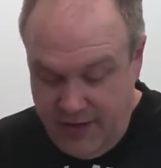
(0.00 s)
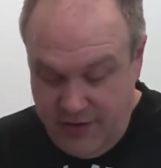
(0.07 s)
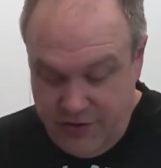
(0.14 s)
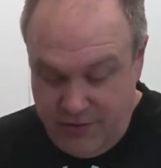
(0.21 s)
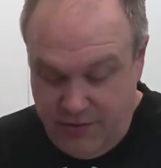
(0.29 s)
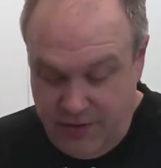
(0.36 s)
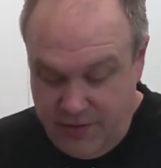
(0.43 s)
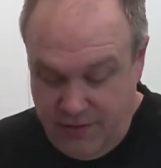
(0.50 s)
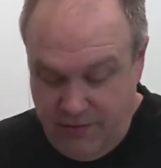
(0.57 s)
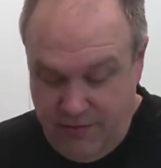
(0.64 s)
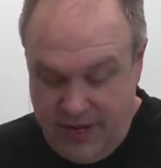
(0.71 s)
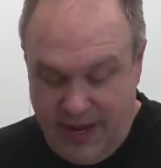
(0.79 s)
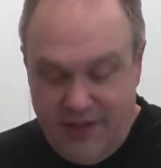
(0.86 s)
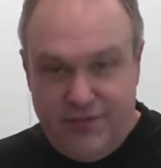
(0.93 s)
So we do.
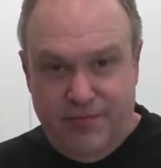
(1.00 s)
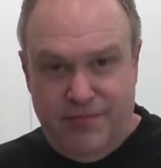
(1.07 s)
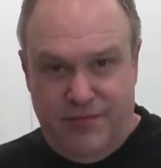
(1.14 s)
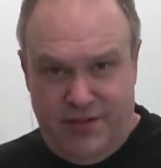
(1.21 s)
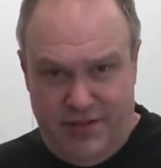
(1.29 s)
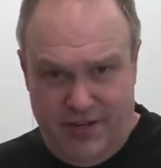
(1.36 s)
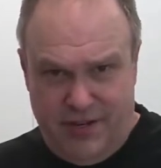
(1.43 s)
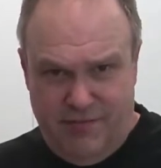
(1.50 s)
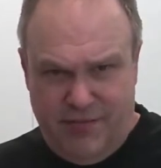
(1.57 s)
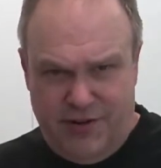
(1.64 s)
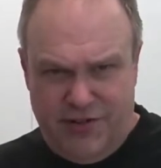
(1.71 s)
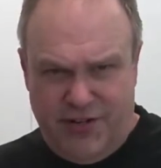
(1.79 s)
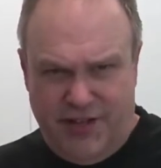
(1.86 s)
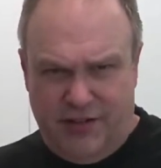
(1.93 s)
We have some tikka
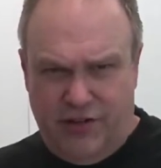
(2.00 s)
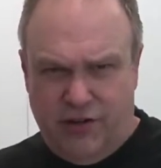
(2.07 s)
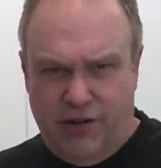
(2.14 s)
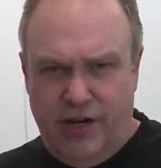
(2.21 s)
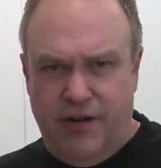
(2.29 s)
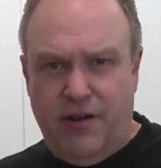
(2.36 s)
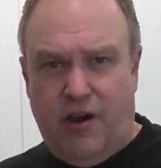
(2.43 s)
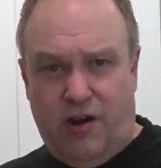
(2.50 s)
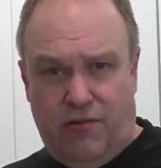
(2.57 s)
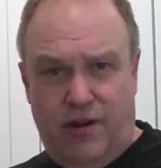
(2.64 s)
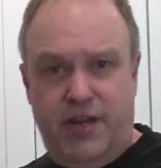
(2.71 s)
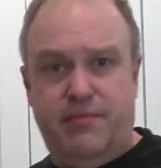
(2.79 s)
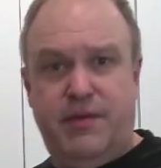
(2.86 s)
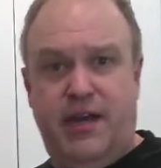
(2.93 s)
marsala curry
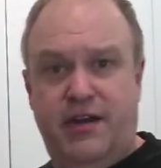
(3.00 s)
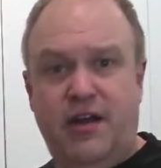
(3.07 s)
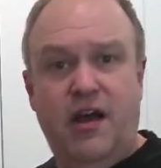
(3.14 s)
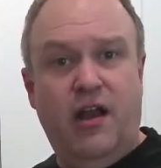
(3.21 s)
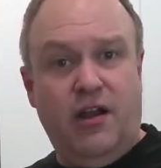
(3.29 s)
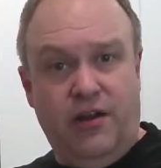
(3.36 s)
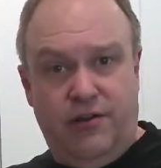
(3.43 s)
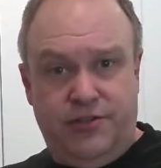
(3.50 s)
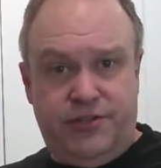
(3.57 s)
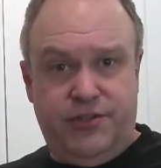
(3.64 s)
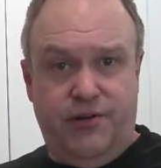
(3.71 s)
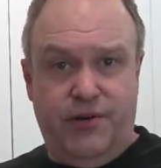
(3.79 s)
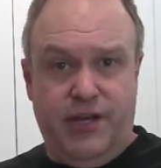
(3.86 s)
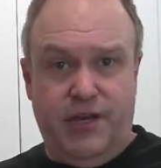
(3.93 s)
already made, low
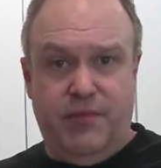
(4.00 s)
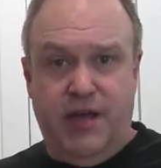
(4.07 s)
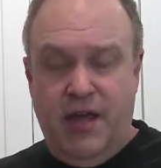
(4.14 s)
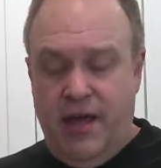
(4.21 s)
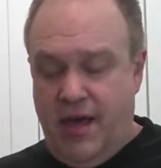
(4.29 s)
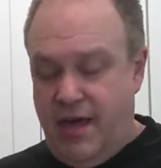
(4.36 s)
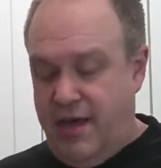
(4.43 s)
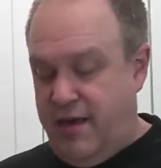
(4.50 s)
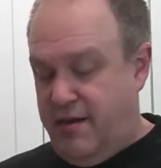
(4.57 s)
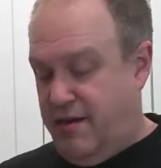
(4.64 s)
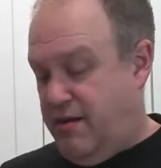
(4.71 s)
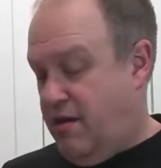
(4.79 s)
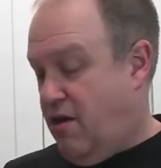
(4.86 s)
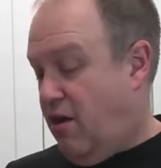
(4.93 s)
sodium.
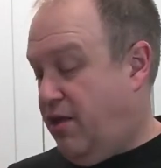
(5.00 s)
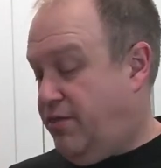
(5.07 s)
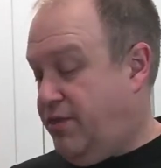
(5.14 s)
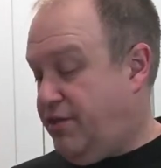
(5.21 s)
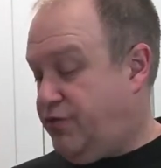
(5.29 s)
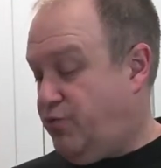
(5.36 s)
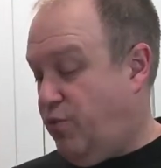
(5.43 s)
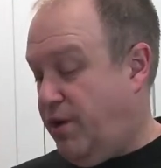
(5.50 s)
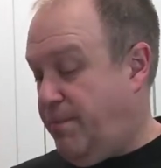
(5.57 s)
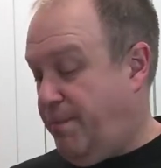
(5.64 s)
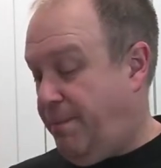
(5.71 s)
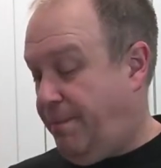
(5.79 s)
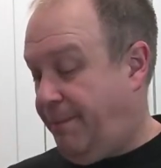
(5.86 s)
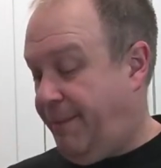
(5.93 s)
And on this
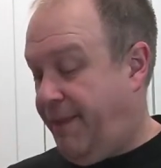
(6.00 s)
one,